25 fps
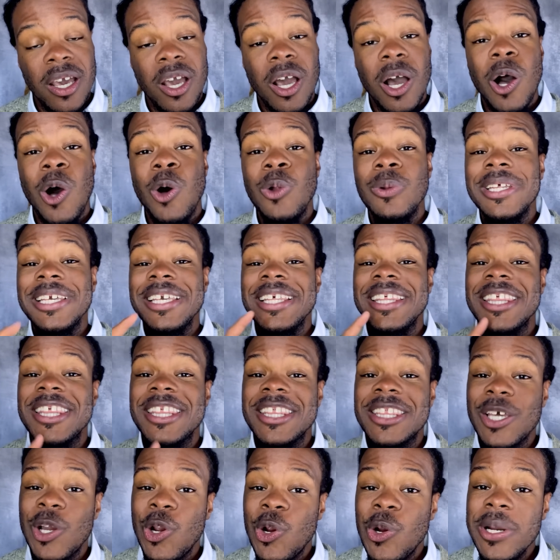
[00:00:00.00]
only
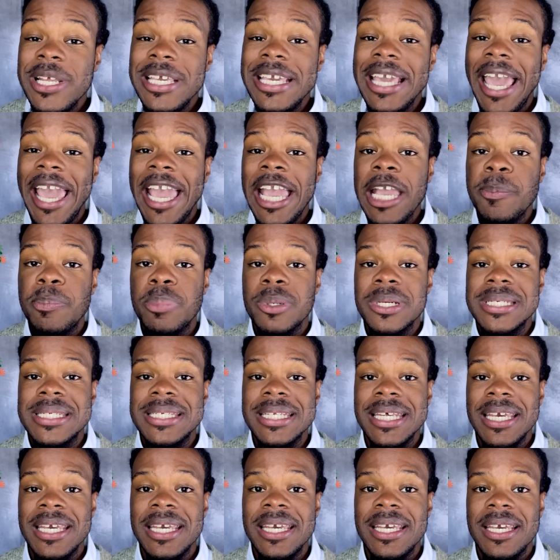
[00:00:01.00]
thirty-eight
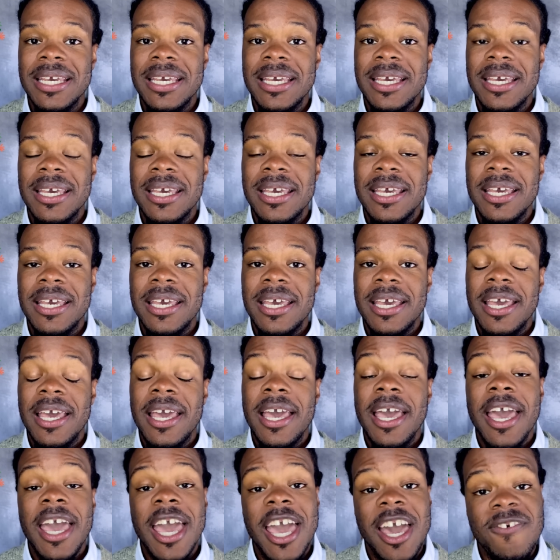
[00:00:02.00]
percent
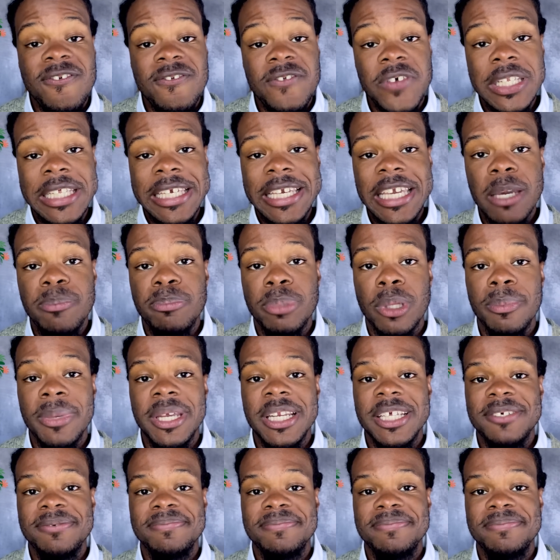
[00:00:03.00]
have fully implemented.